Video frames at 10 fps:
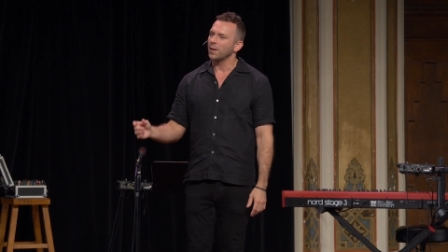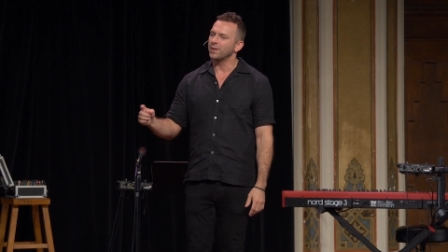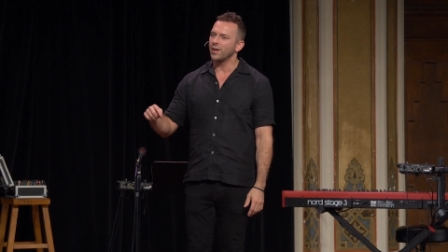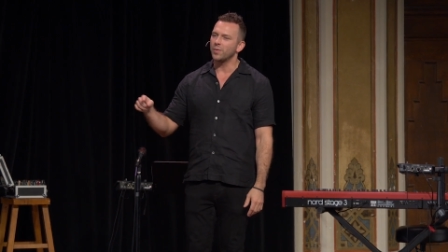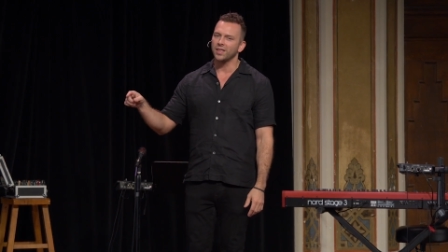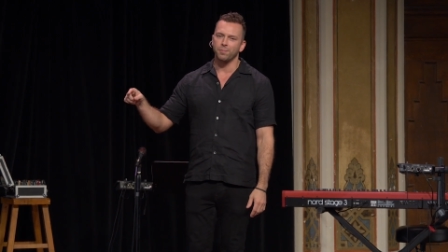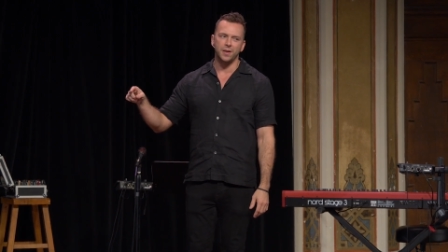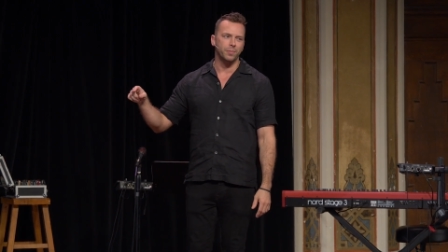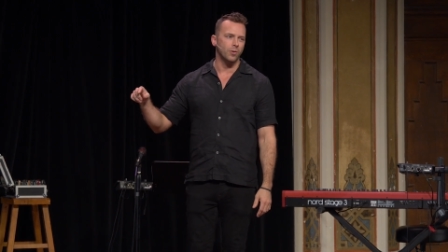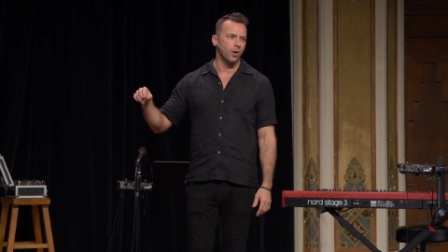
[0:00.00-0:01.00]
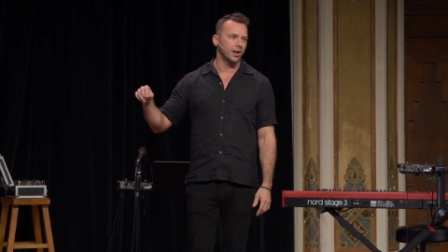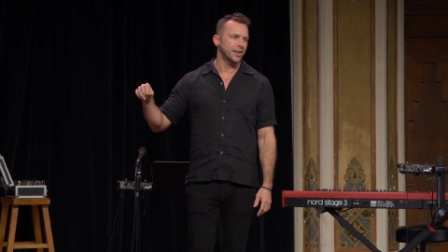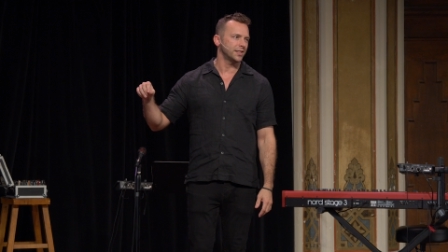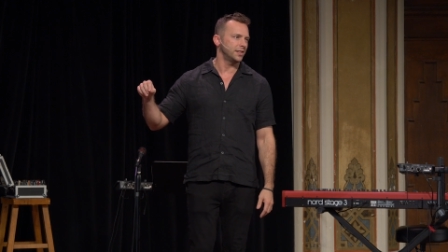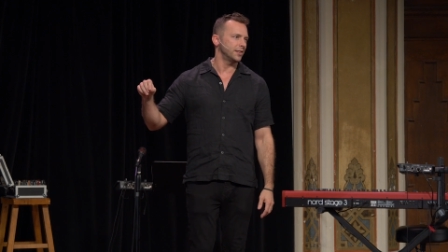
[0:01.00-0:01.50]
But then one of the people
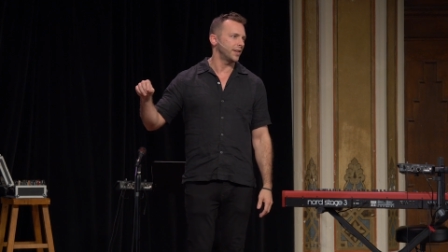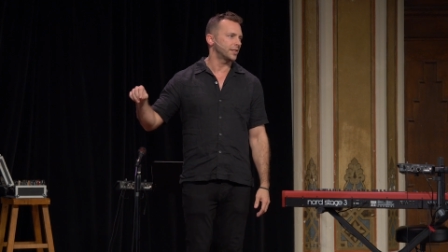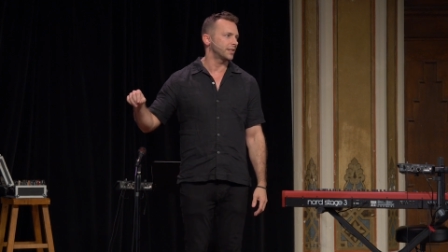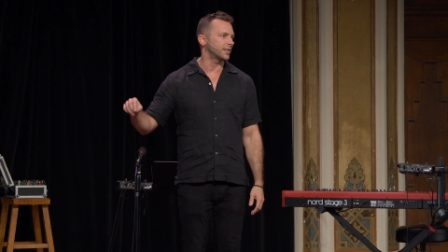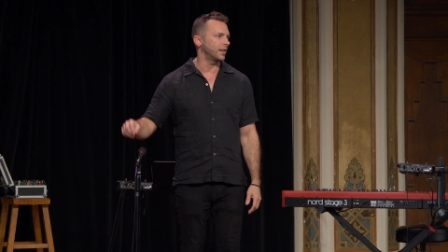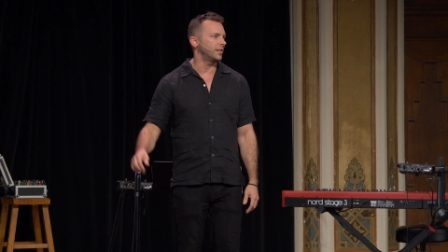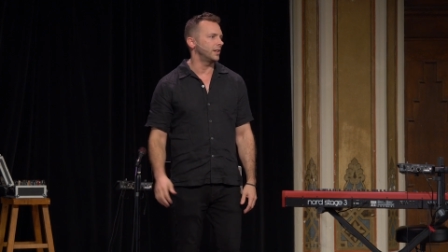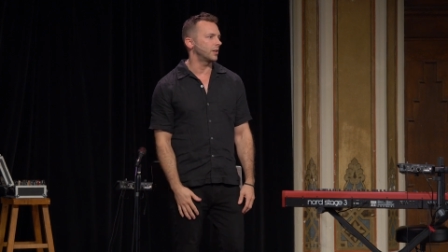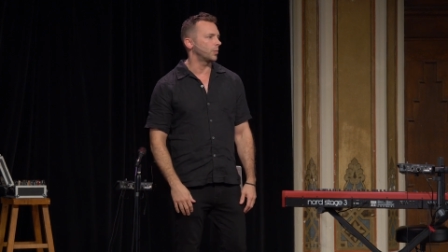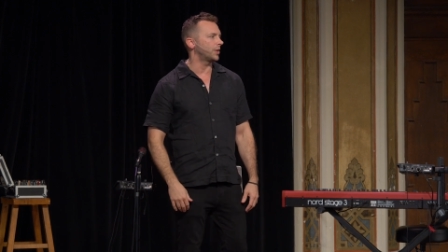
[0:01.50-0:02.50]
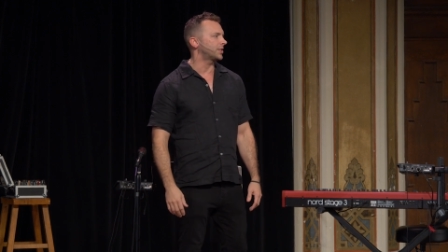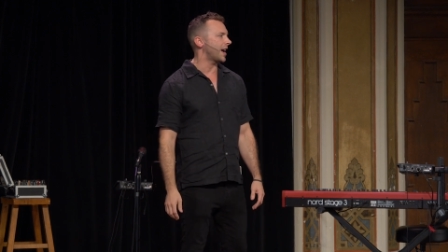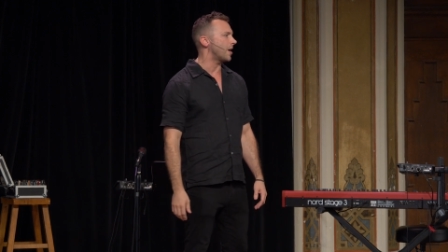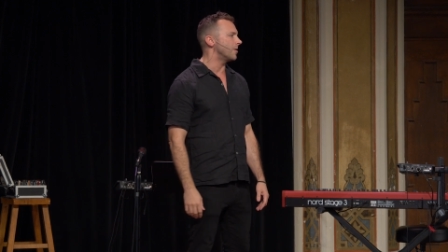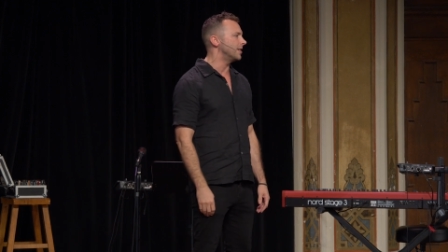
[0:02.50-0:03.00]
organizing the events in San Diego reached
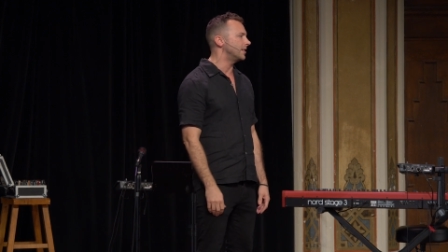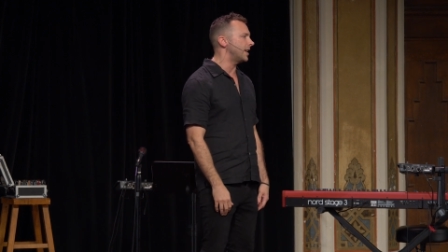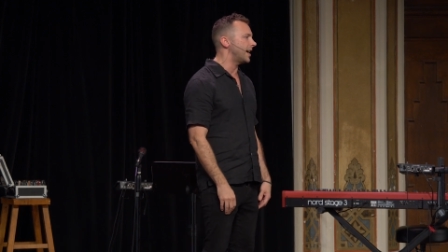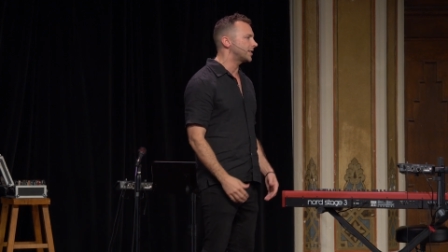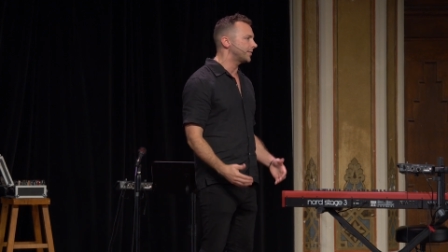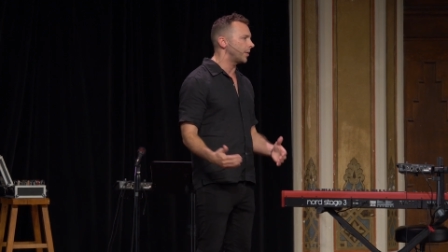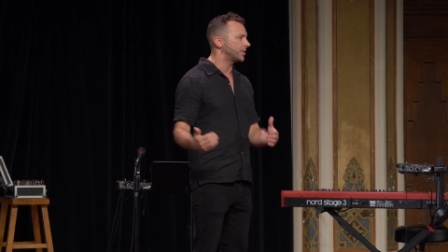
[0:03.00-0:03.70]
out and asked if I